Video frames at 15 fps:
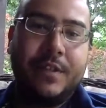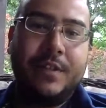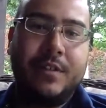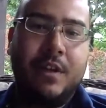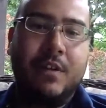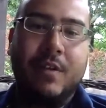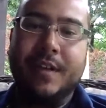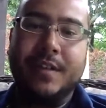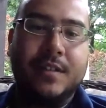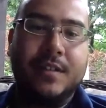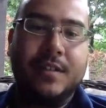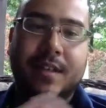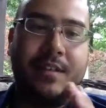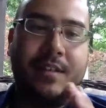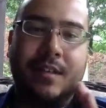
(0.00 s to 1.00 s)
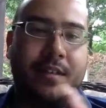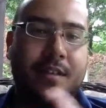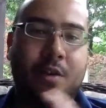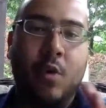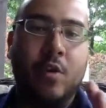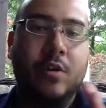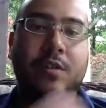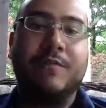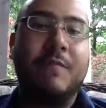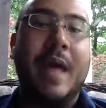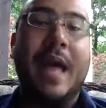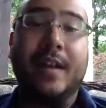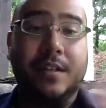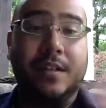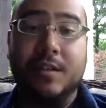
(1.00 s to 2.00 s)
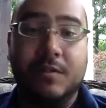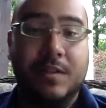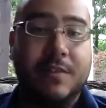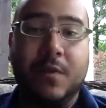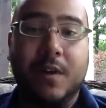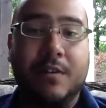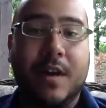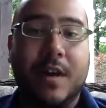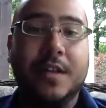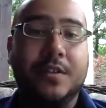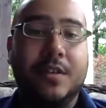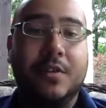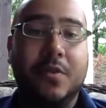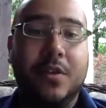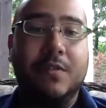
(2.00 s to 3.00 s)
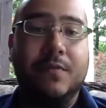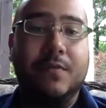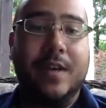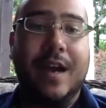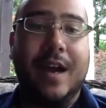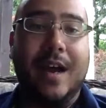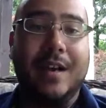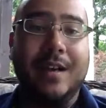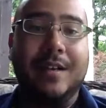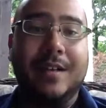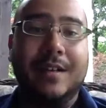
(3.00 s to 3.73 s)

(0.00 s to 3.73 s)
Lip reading: So it's orders of magnitude different, right? So you've got